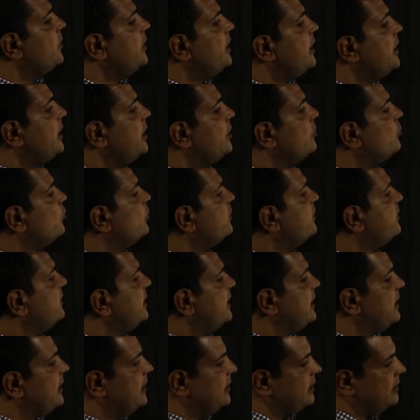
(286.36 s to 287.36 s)
3 root
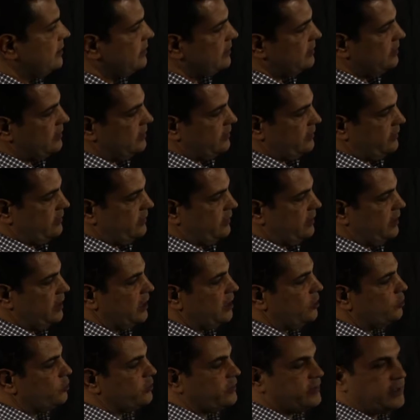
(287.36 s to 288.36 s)
3.
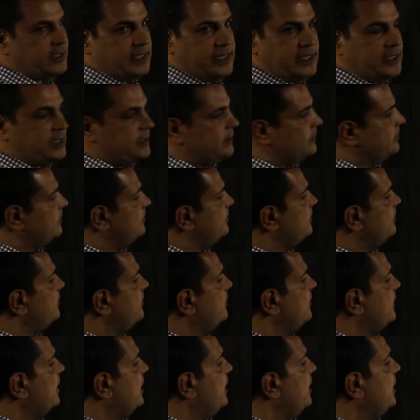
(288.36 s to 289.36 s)
3 root 3.
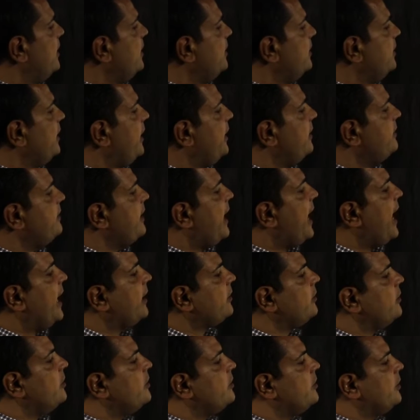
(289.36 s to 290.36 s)
Yes,
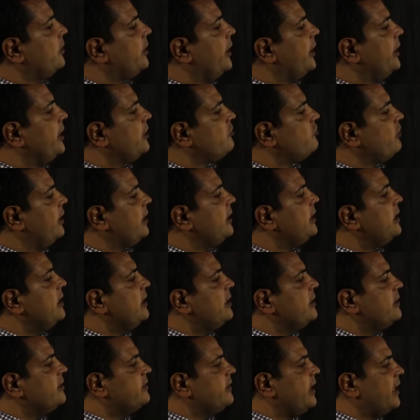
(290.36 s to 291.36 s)
act in the
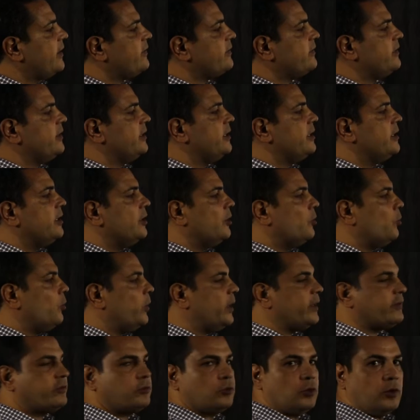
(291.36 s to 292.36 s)
direction 60
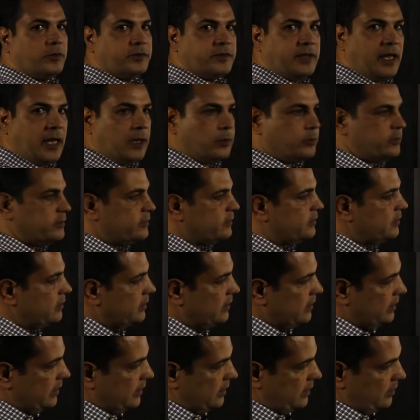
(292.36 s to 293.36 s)
west of south.
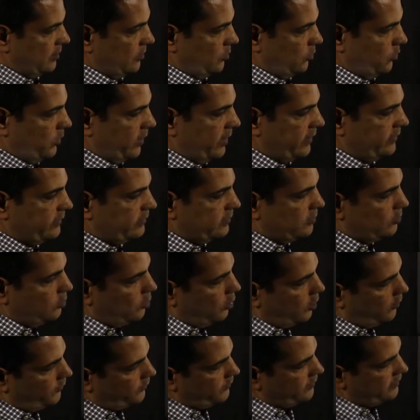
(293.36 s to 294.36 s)
West
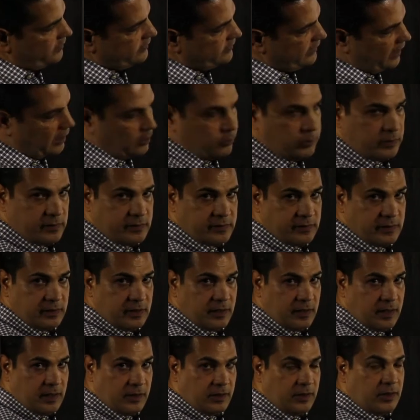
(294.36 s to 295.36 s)
of south.
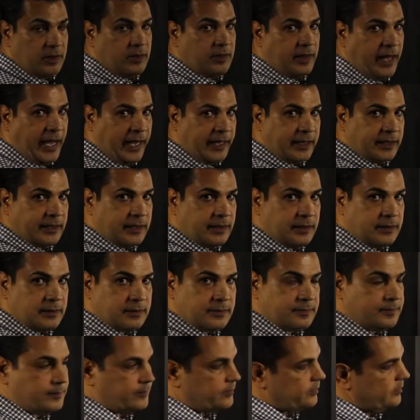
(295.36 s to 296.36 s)
Then the
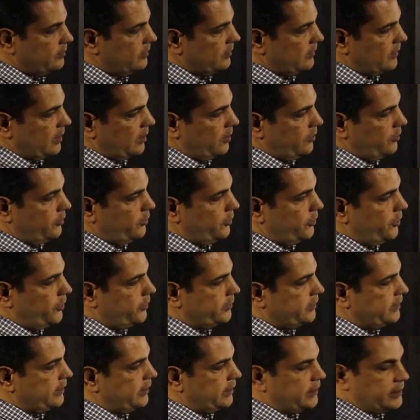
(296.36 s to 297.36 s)
angle
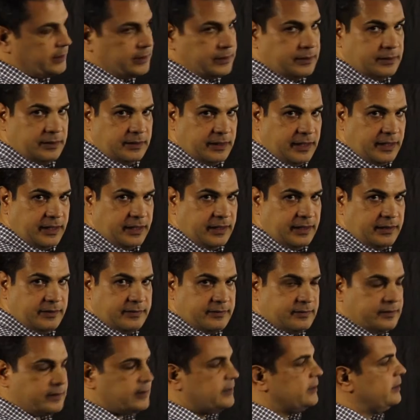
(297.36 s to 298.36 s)
30
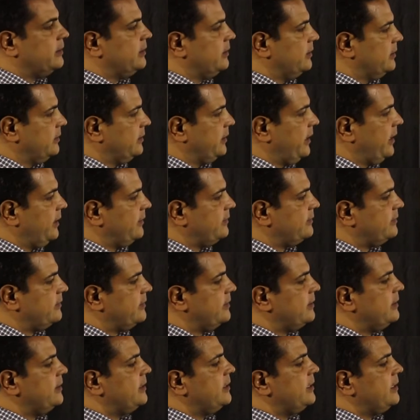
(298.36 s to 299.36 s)
degrees. Yes.